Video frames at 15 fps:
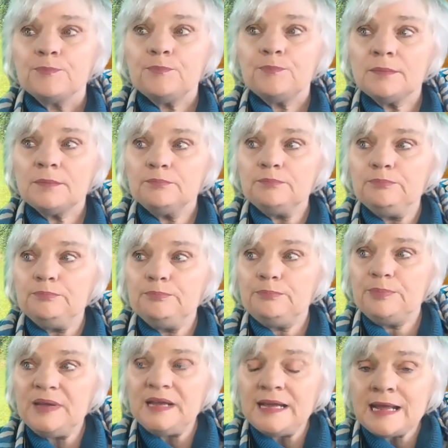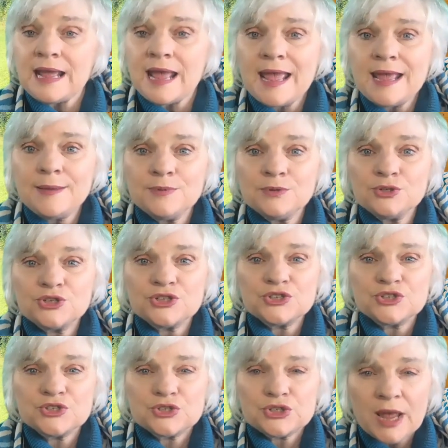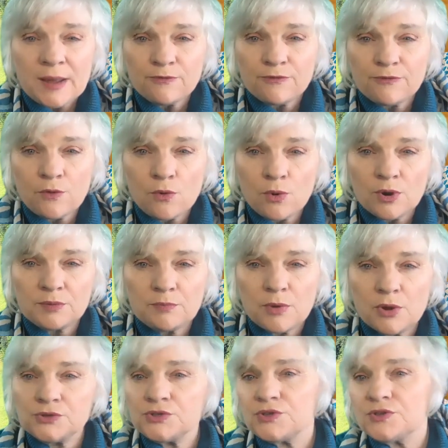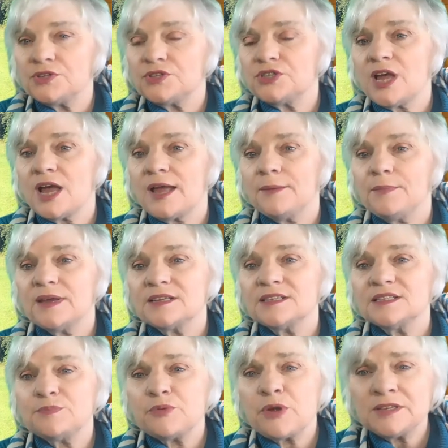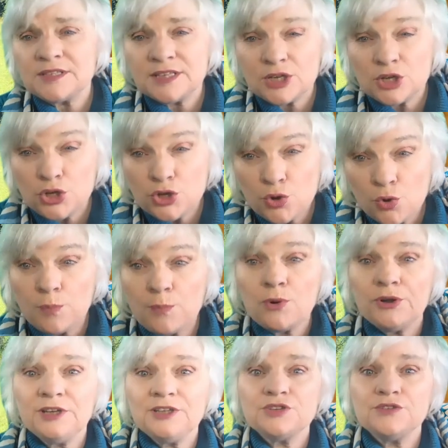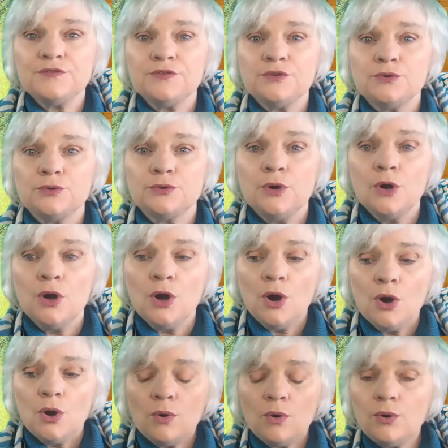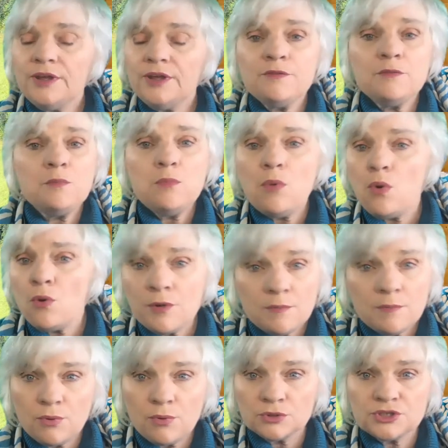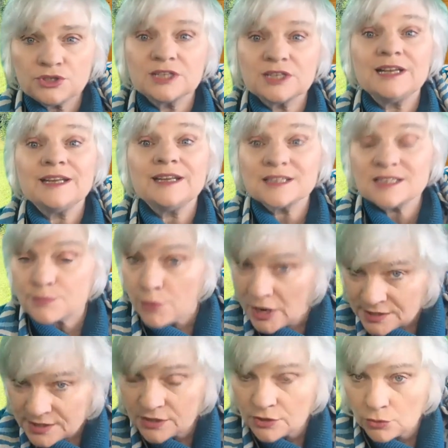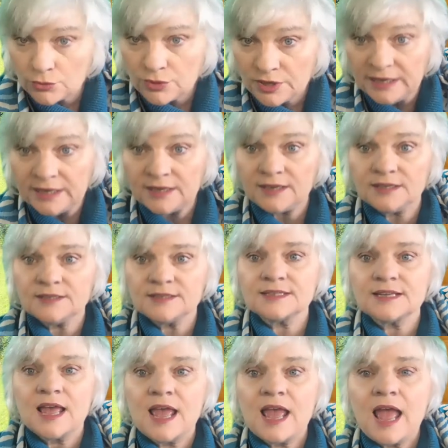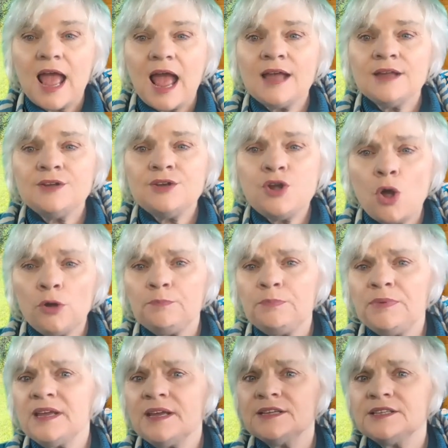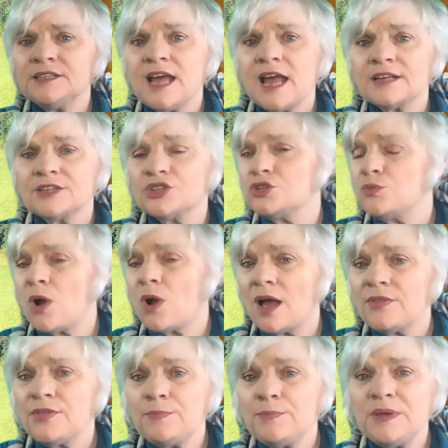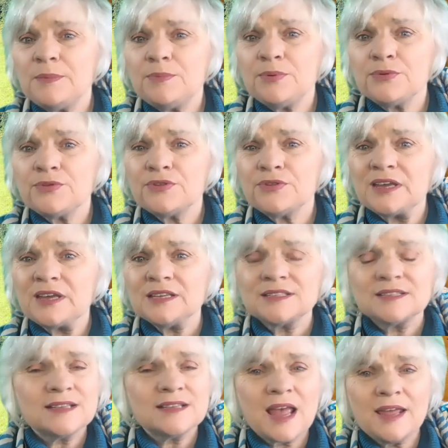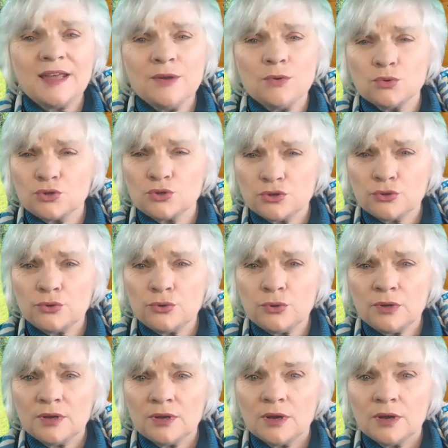But being able to step forward most of the time, expressing your point of view, or even more importantly, expressing your needs and not being attached to what other people think, say, or do,